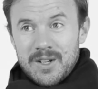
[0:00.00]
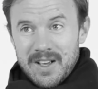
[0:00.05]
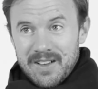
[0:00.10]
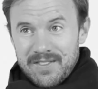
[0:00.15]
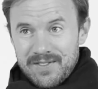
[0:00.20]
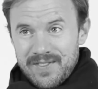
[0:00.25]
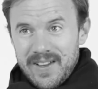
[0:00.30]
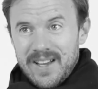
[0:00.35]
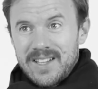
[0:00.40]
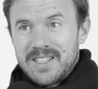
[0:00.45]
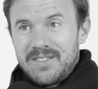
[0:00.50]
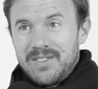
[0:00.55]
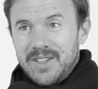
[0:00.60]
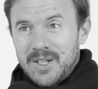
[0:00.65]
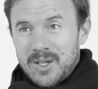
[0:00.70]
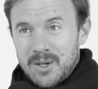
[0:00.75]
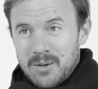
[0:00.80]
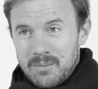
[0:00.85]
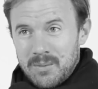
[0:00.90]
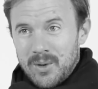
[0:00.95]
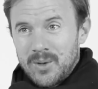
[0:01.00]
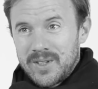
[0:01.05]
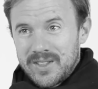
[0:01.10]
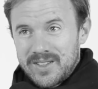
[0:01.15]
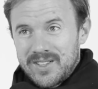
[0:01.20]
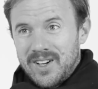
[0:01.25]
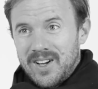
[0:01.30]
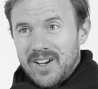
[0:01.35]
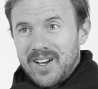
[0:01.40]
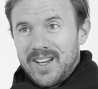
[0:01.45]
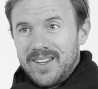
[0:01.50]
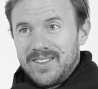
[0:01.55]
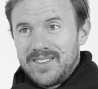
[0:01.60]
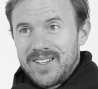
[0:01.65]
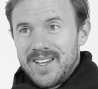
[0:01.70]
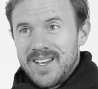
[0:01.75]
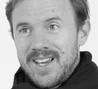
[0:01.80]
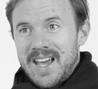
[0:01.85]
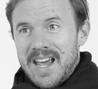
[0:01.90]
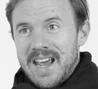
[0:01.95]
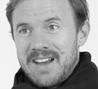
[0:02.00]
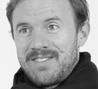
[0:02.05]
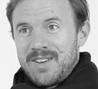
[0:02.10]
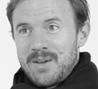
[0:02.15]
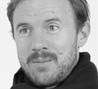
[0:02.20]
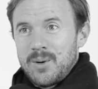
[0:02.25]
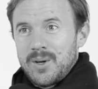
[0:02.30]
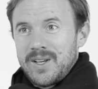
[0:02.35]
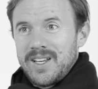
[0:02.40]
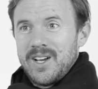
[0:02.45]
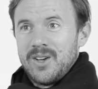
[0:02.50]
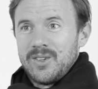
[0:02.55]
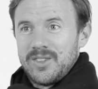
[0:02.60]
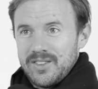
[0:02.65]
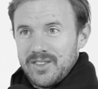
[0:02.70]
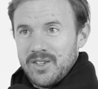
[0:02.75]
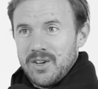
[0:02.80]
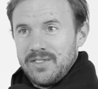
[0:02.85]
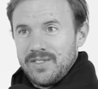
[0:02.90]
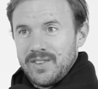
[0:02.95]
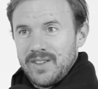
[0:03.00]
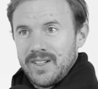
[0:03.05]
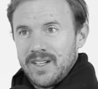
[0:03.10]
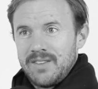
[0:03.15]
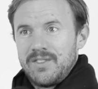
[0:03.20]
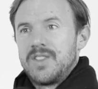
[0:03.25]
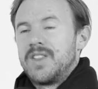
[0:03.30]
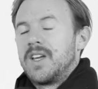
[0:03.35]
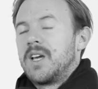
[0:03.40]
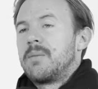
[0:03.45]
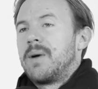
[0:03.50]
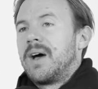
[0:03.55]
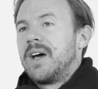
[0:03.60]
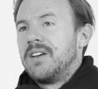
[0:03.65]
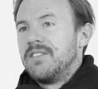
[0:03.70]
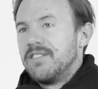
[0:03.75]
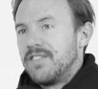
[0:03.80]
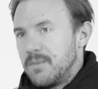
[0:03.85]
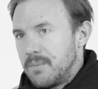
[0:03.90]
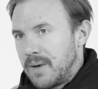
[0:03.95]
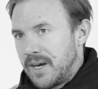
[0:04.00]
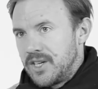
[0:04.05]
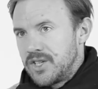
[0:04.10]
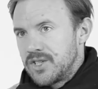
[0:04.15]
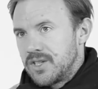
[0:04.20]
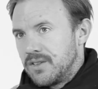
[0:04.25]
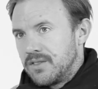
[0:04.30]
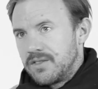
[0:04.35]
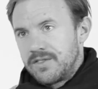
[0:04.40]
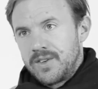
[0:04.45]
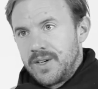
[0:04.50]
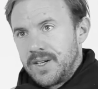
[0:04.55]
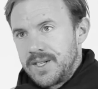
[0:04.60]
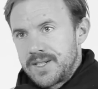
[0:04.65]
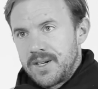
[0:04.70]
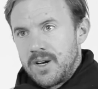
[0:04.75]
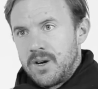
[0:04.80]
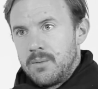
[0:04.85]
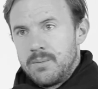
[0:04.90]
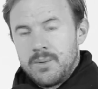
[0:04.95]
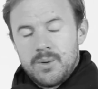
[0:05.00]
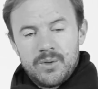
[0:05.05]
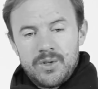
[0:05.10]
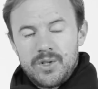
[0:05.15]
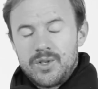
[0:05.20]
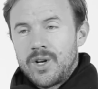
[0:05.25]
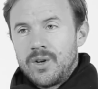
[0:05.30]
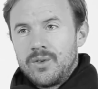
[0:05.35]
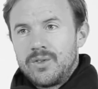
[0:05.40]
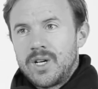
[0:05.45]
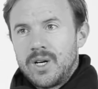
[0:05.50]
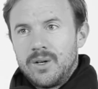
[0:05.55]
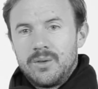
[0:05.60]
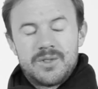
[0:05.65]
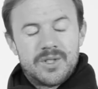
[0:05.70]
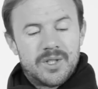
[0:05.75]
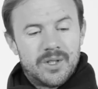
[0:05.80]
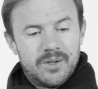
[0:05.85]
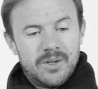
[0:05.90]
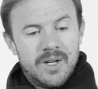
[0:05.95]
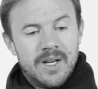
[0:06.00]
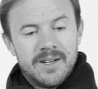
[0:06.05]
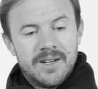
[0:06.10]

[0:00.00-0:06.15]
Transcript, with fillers: effectively commoditized everybody else's offering. If you think about information, for example, you don't go to